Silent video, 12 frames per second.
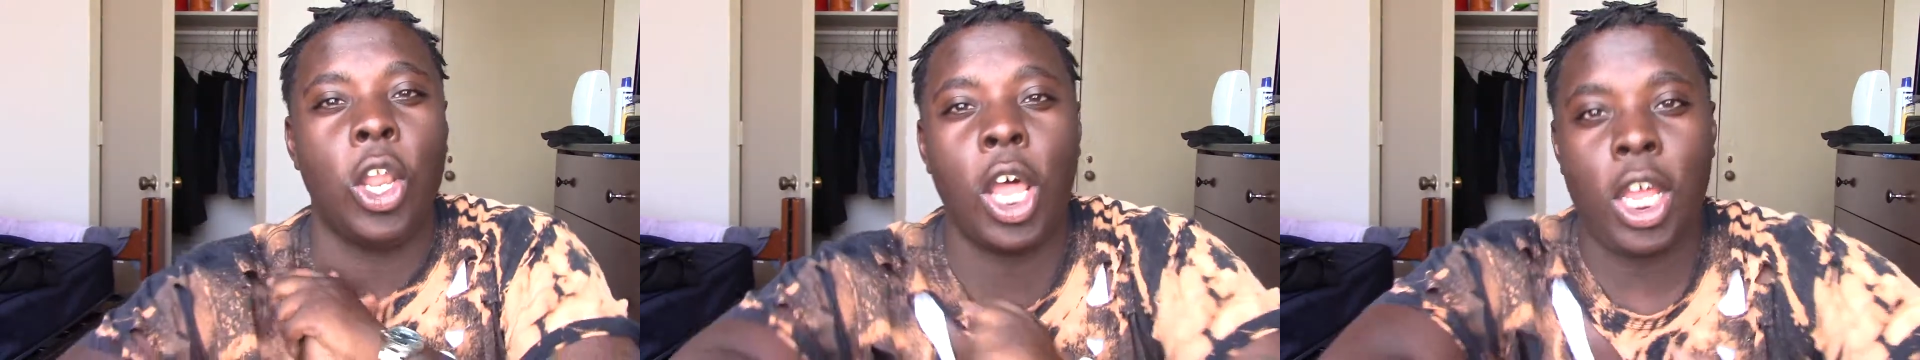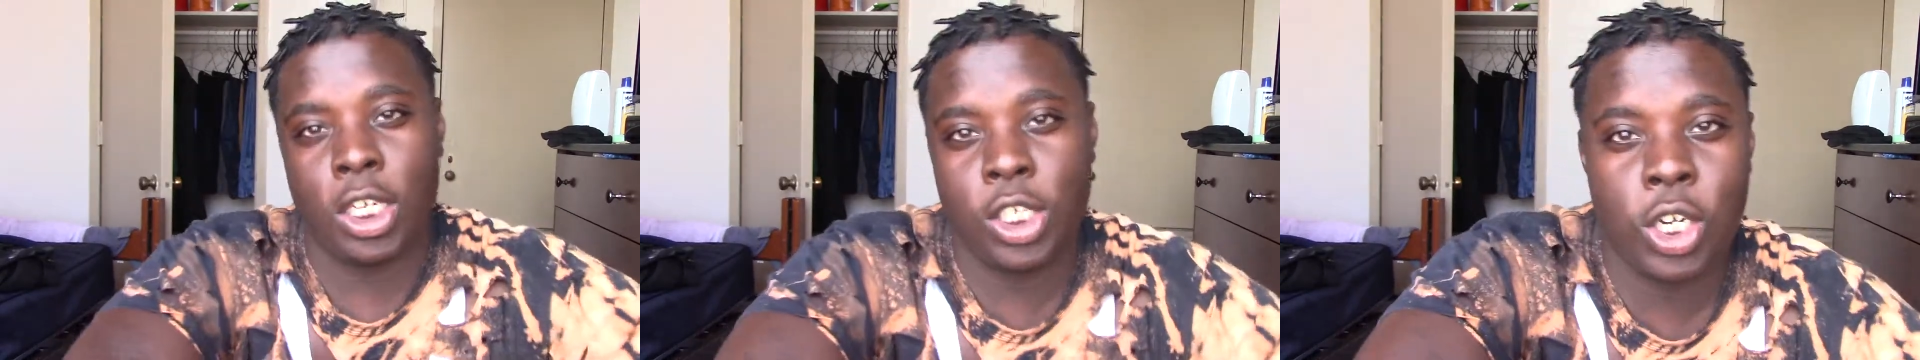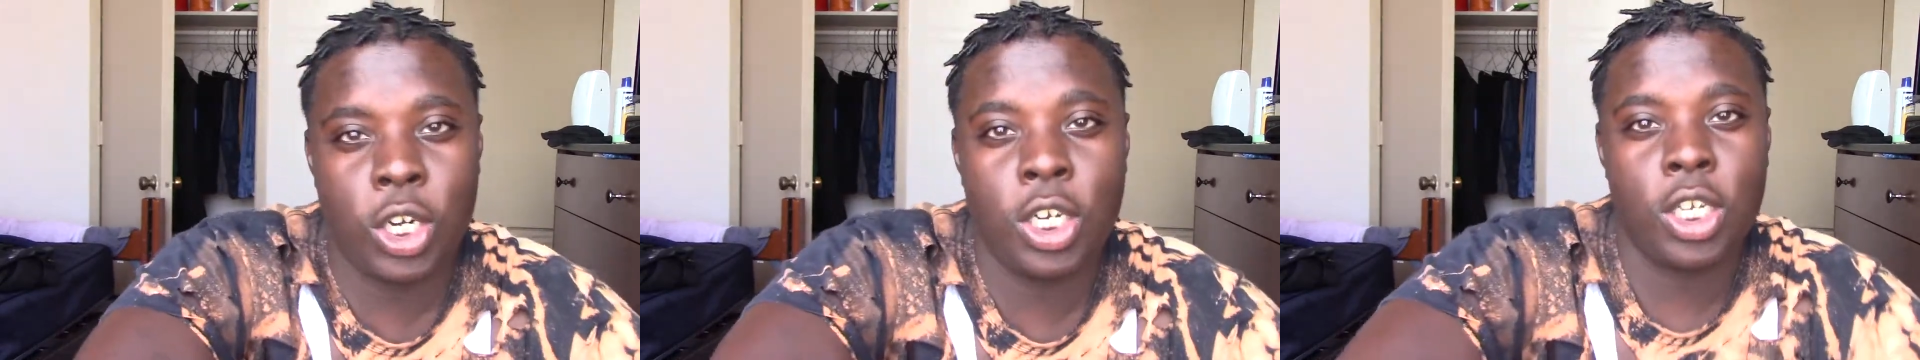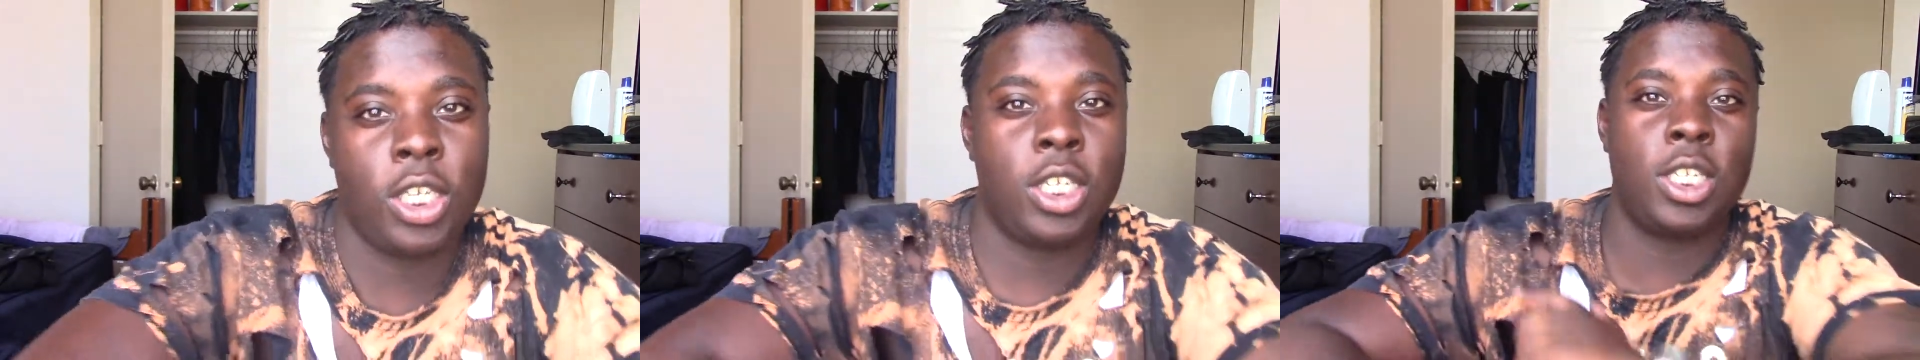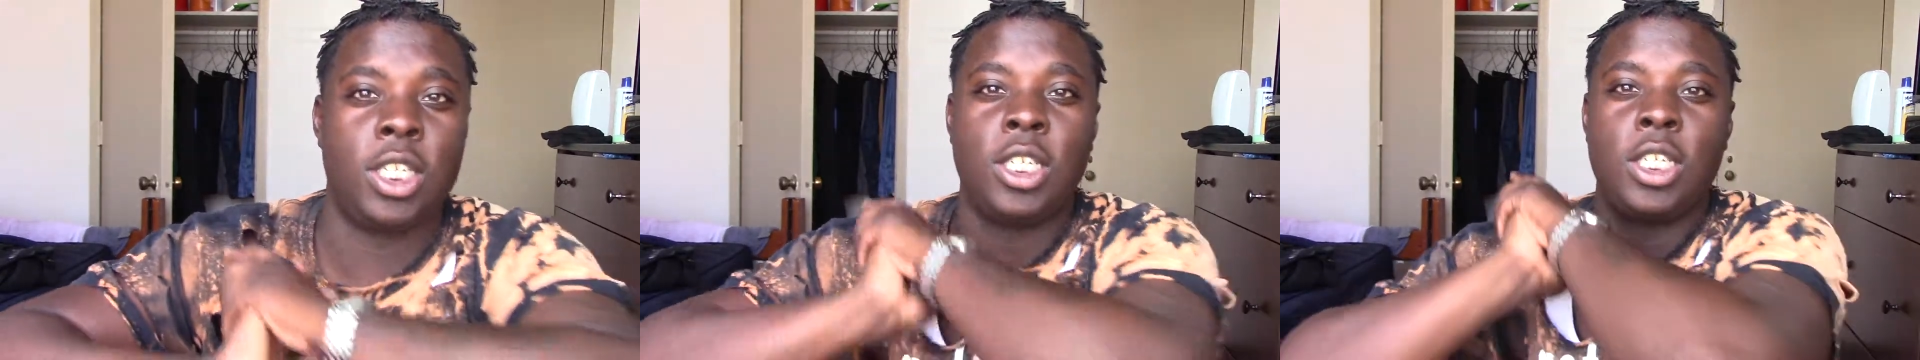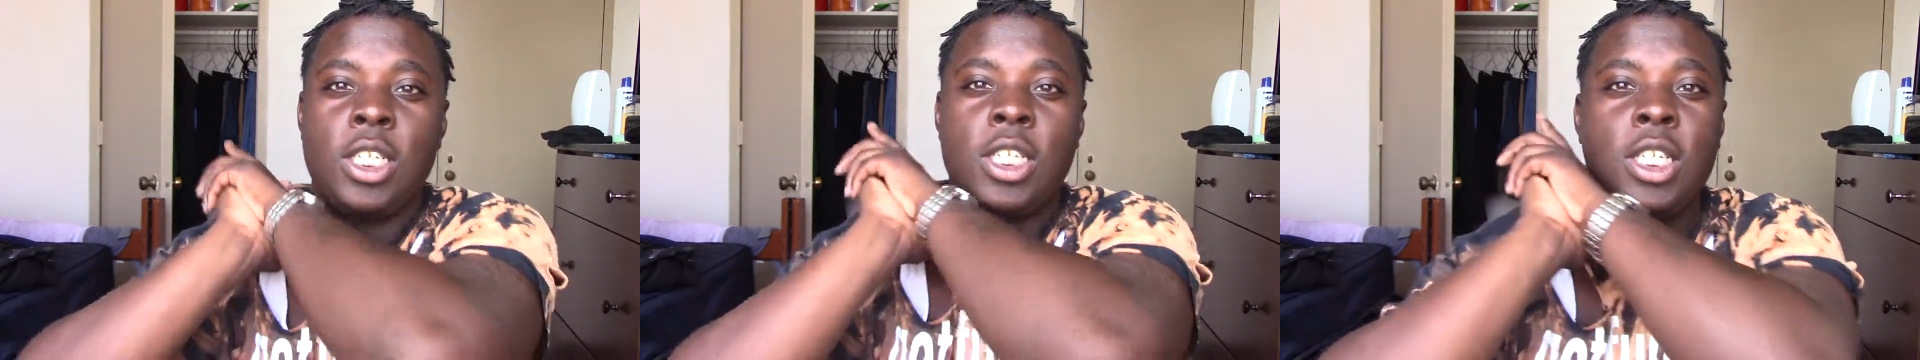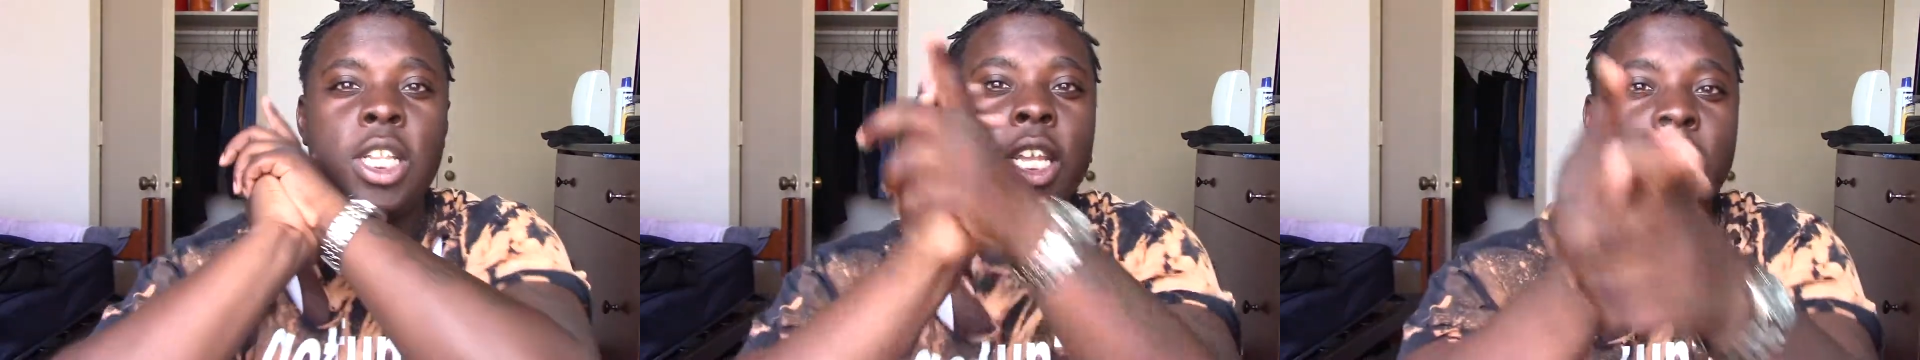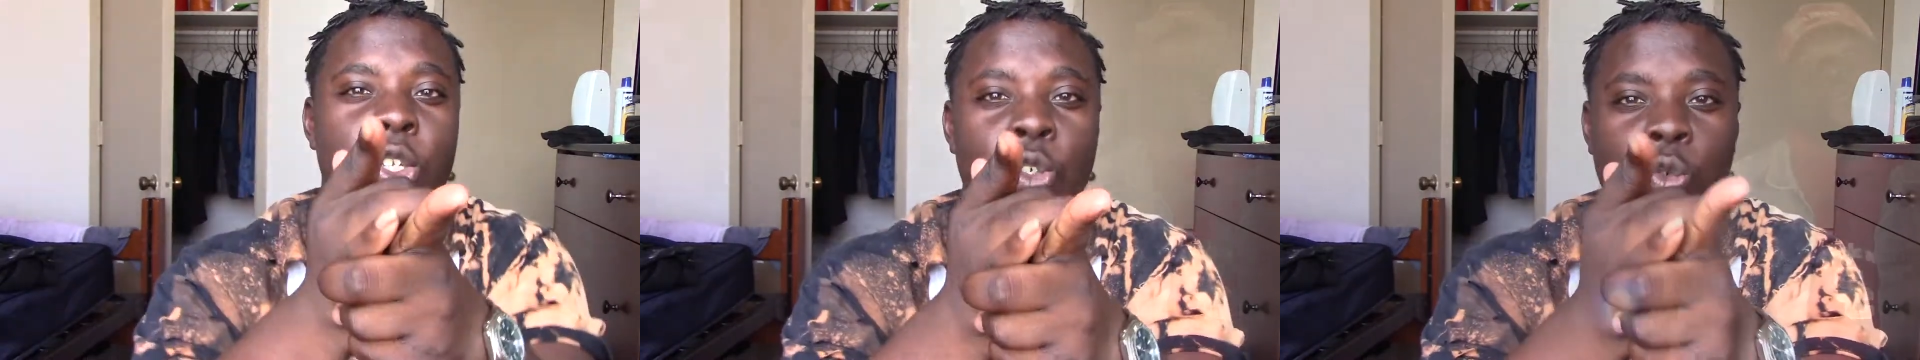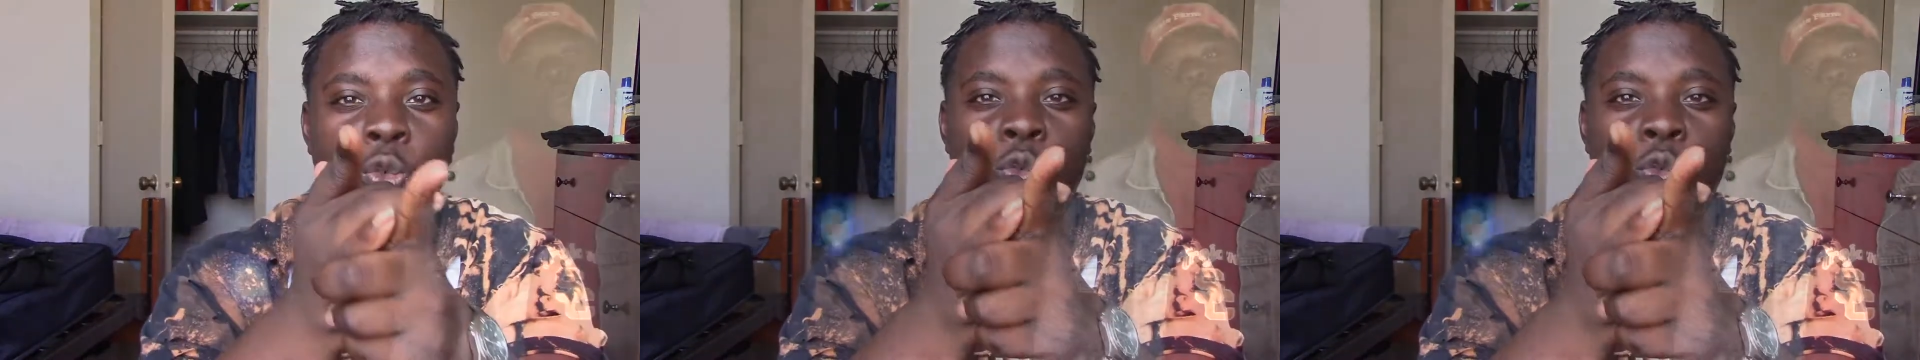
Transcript: lock journey. Stay tuned.